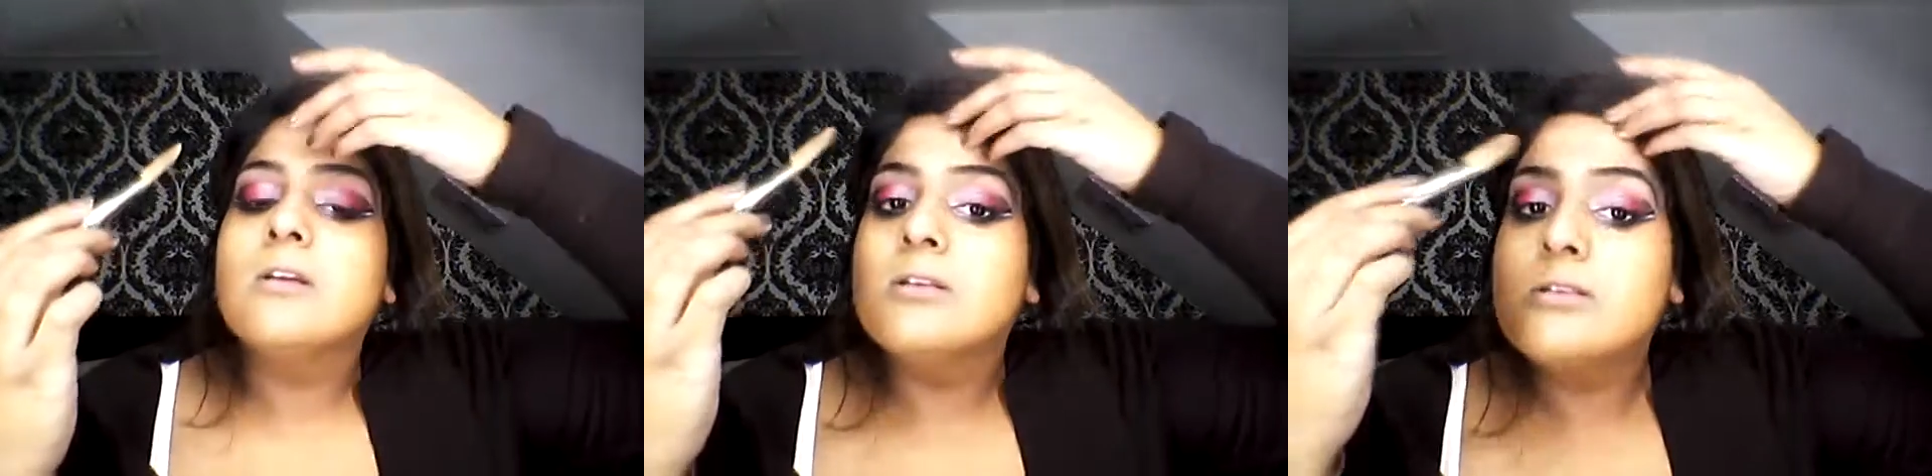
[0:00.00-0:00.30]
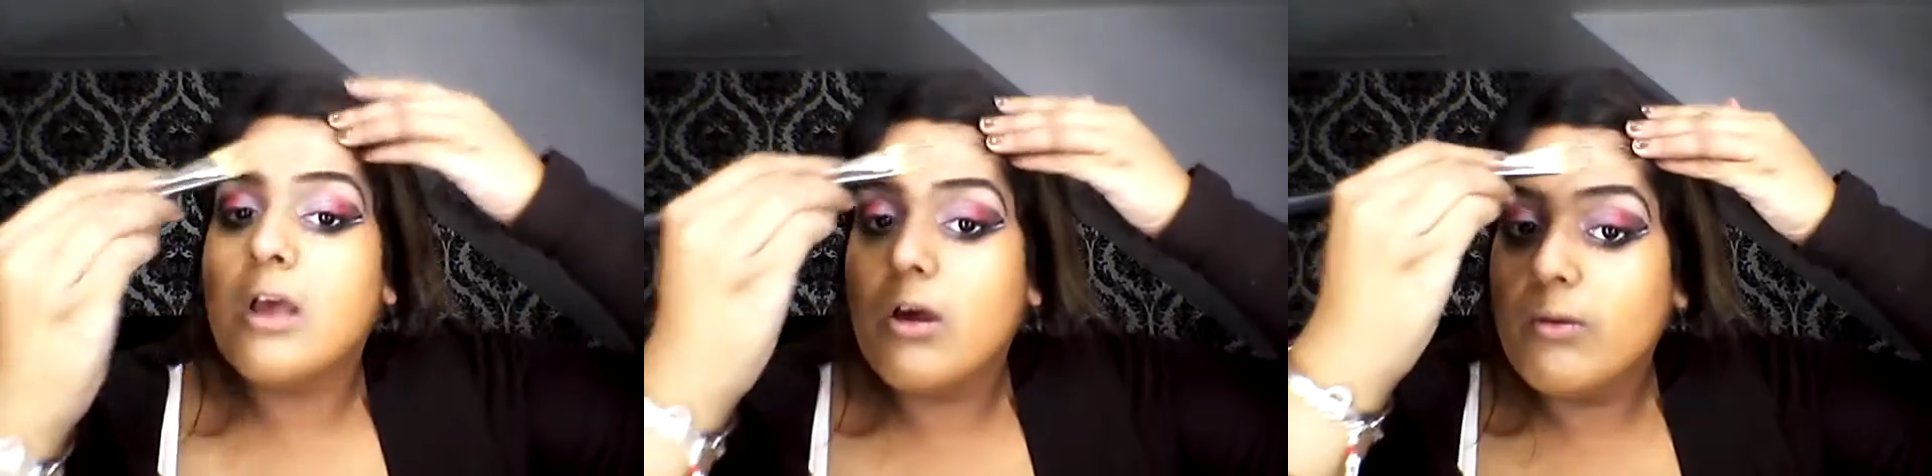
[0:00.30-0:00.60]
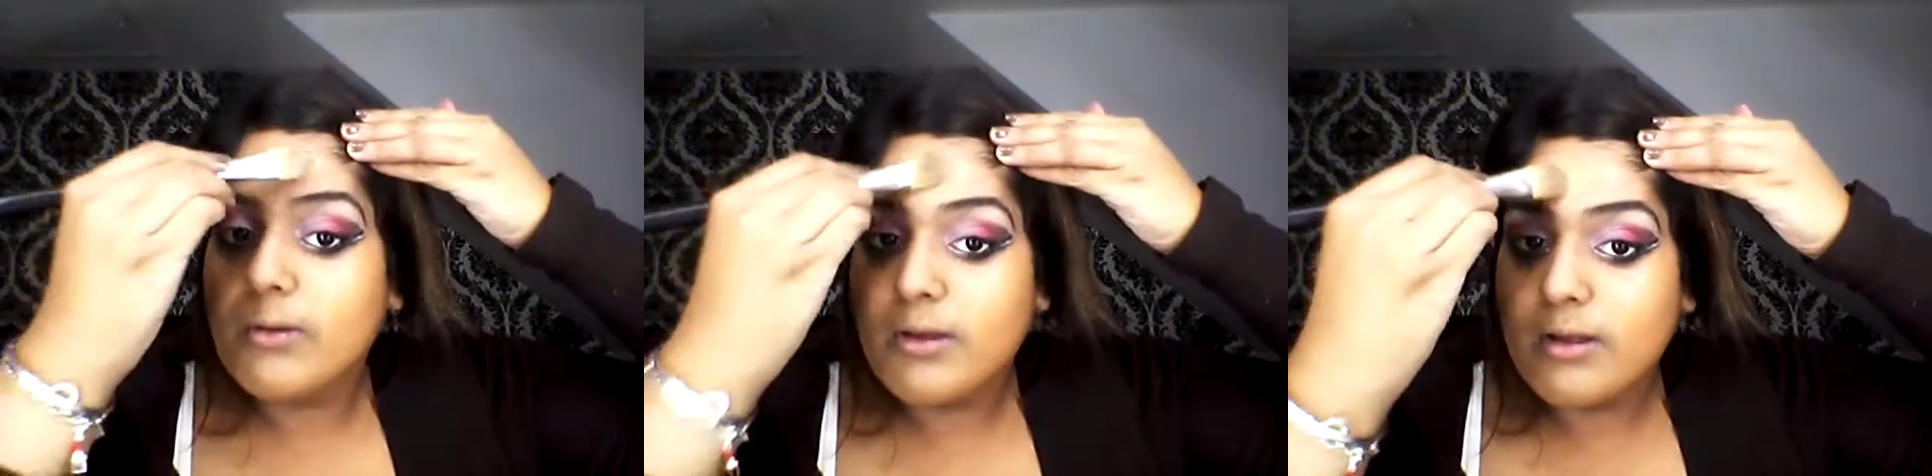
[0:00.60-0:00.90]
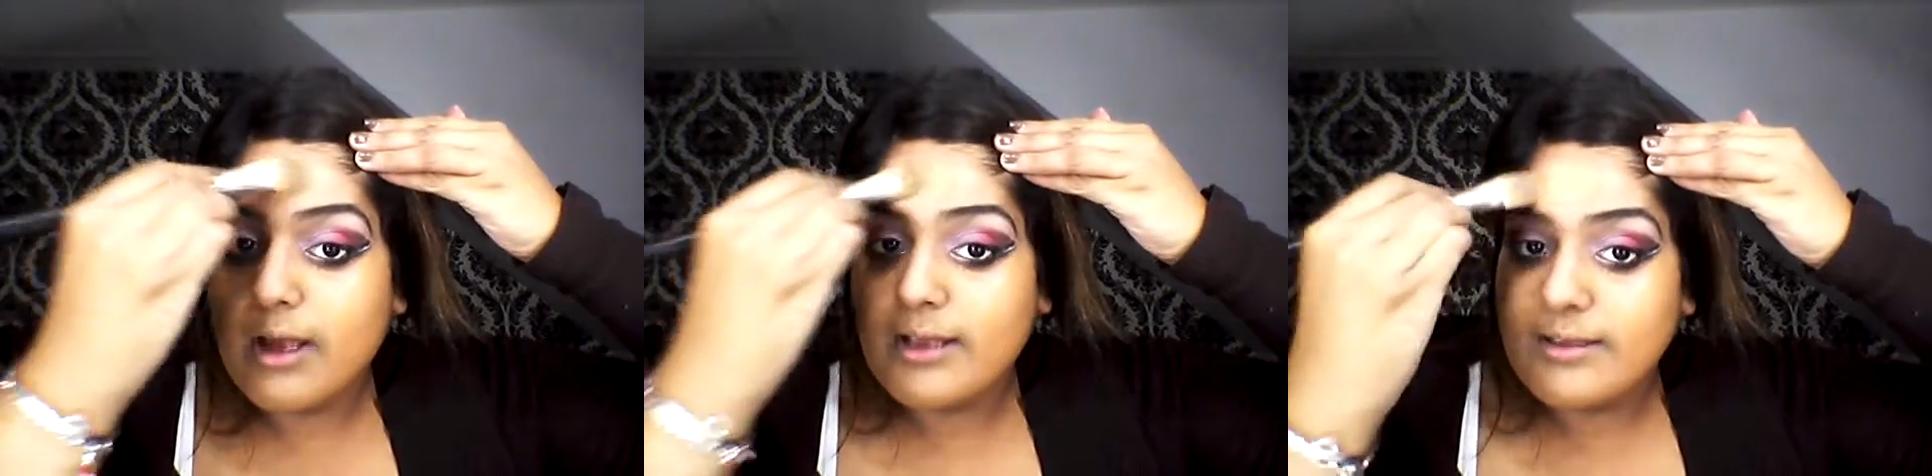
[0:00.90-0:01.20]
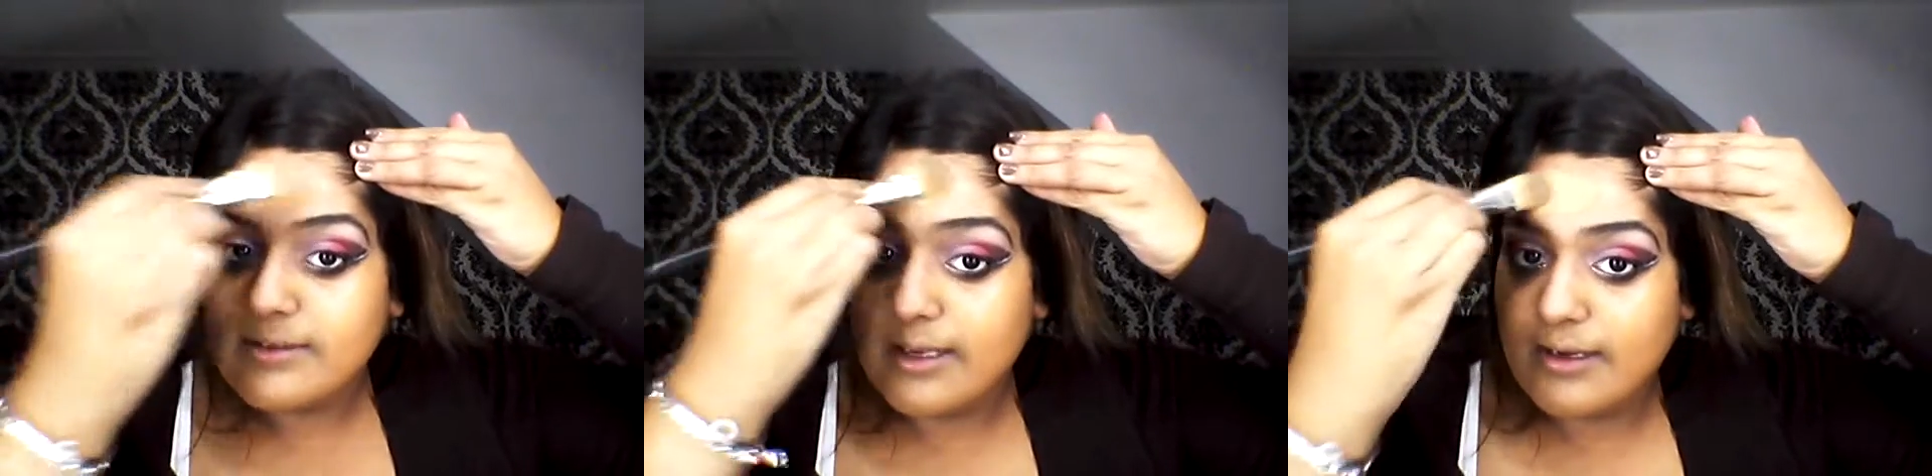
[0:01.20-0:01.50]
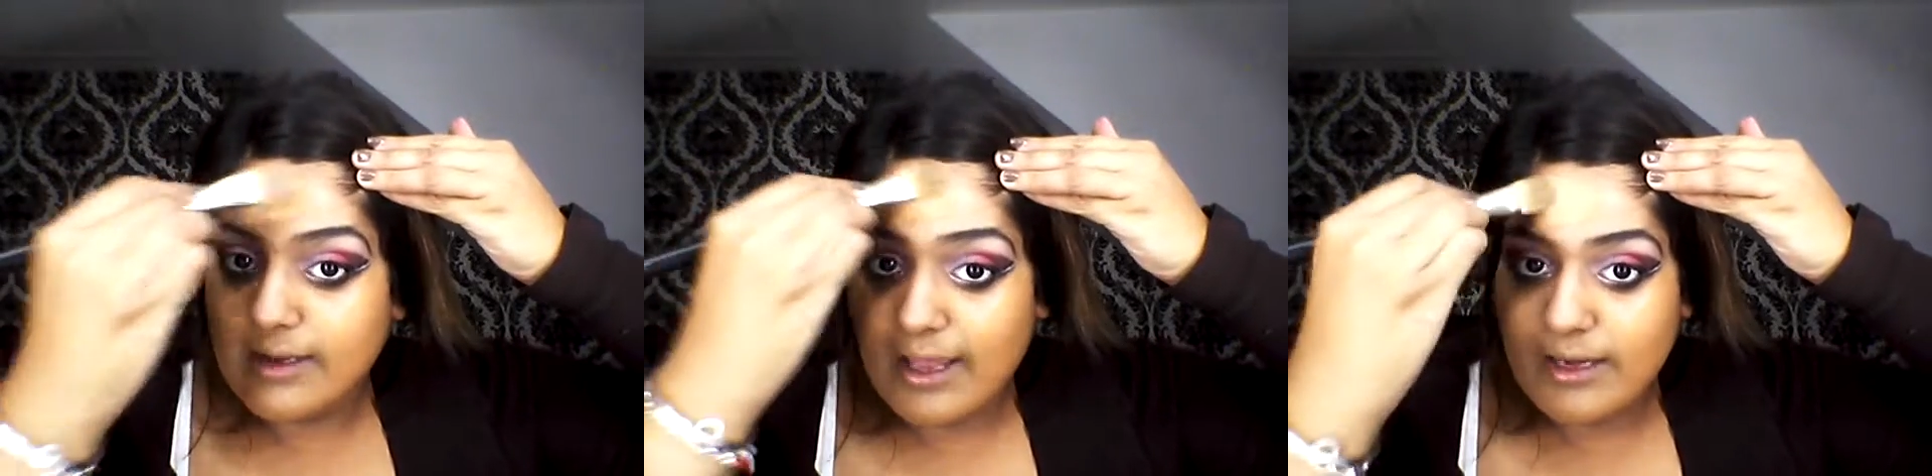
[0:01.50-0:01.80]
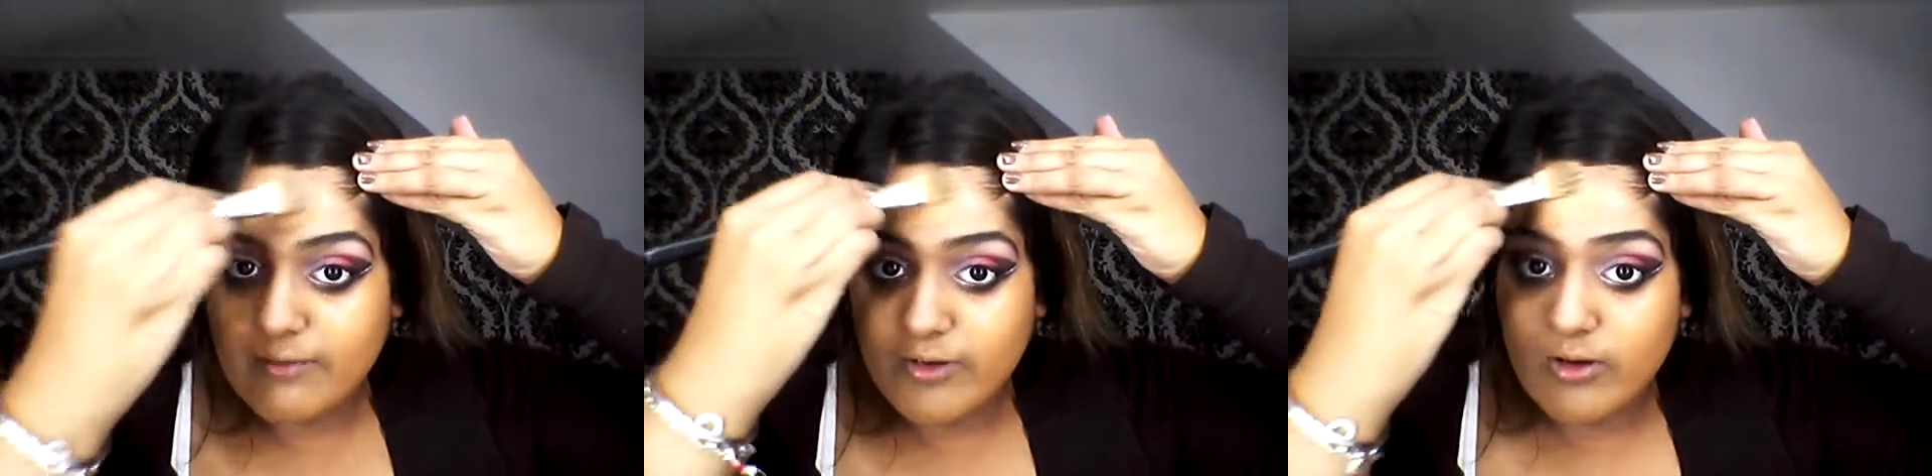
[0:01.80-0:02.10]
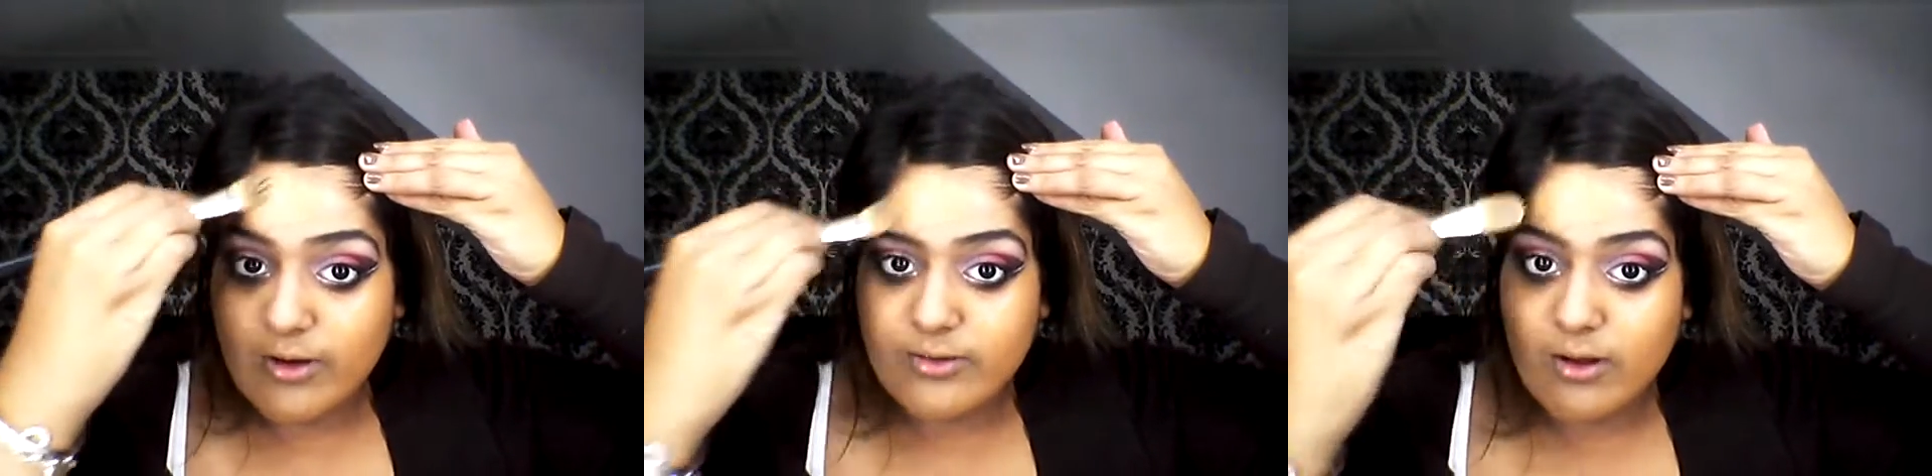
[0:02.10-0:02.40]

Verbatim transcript: So as I said again if you guys